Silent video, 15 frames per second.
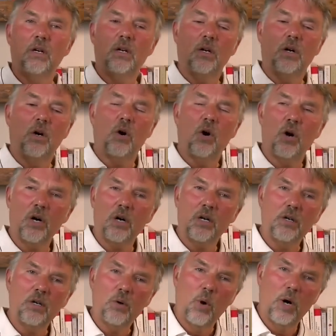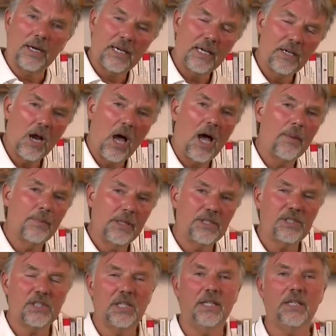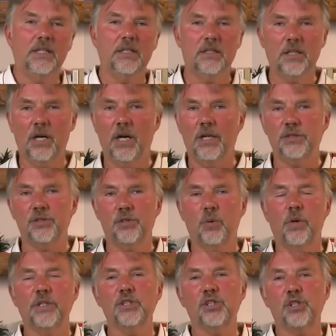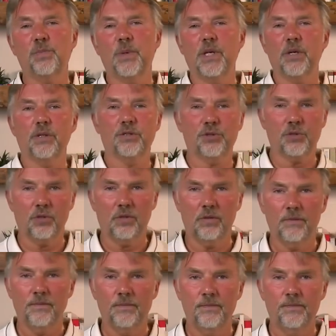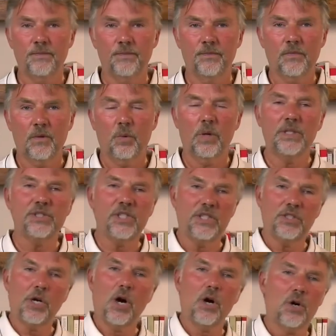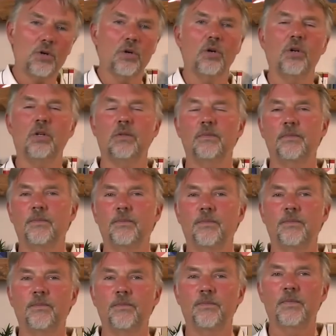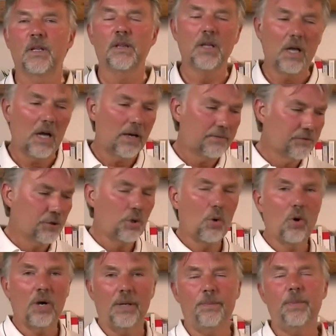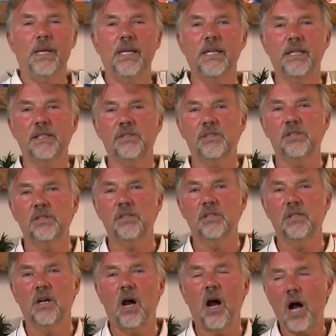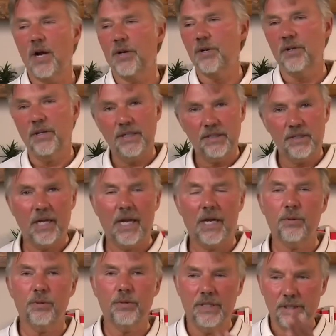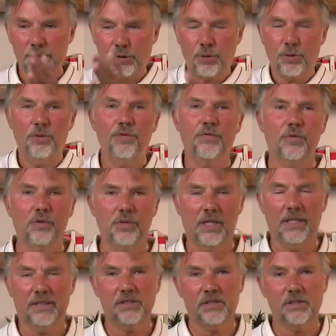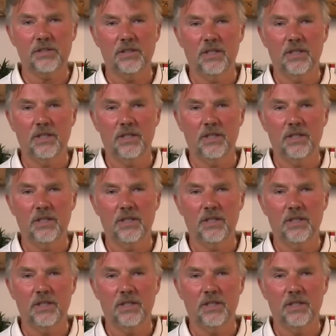or what cannot be seen and touched? What is spiritual? What is eternal? Love, joy, peace, honor, integrity, truthfulness,